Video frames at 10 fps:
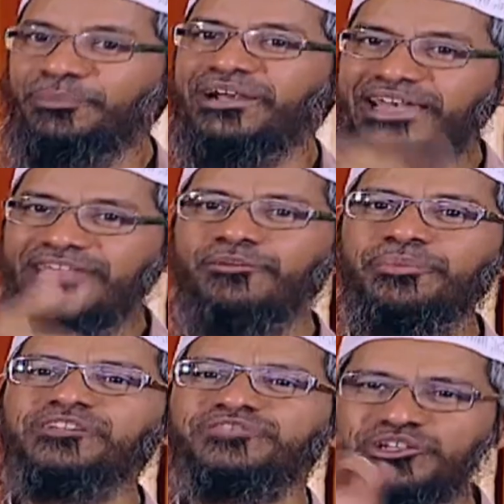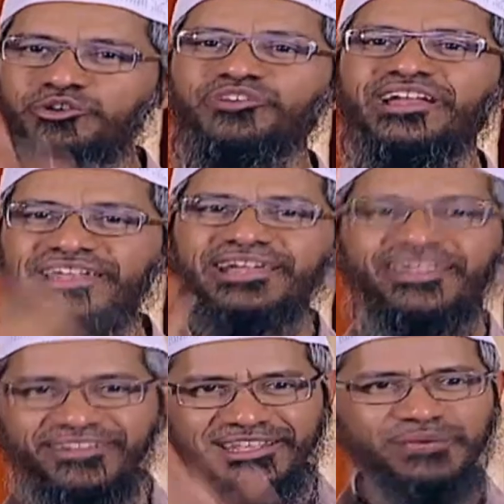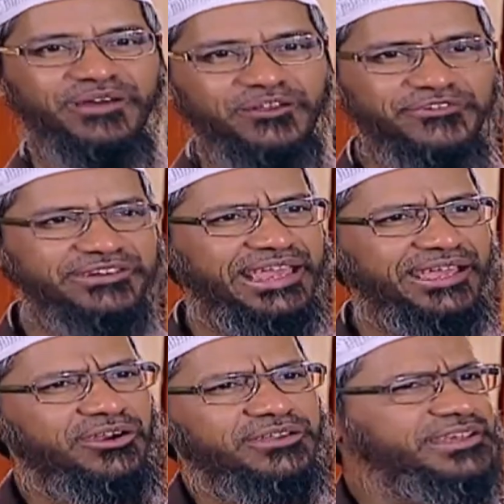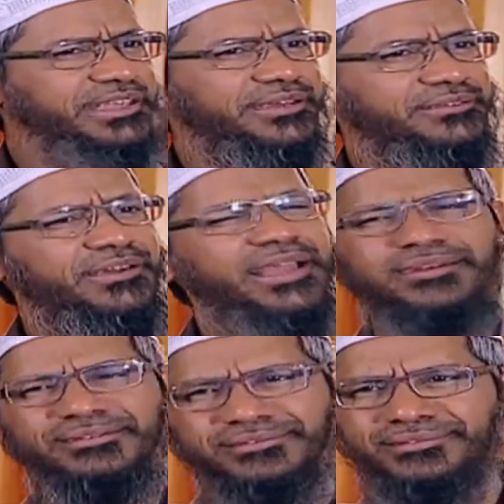But yet, if a person knows and yet doesn't give one fist, I cannot say that. Fine.